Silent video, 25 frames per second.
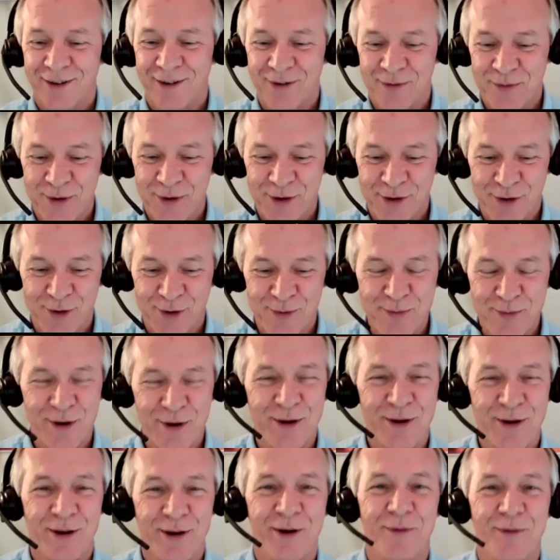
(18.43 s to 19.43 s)
We should
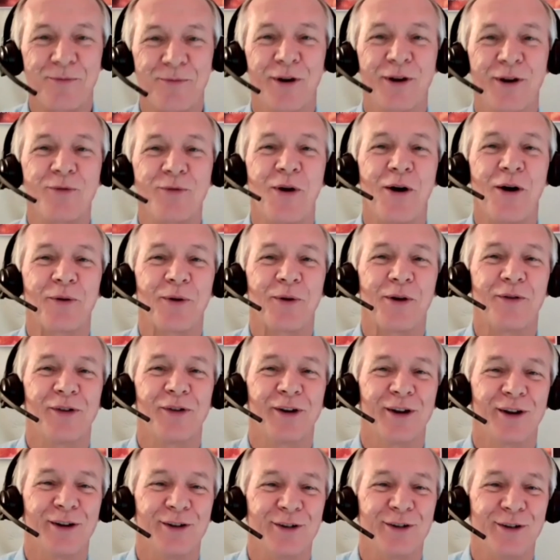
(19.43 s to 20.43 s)
be pretty well
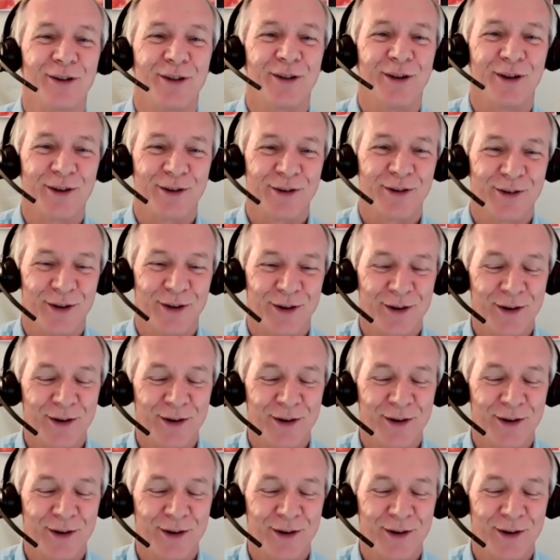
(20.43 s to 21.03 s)
riveted to this.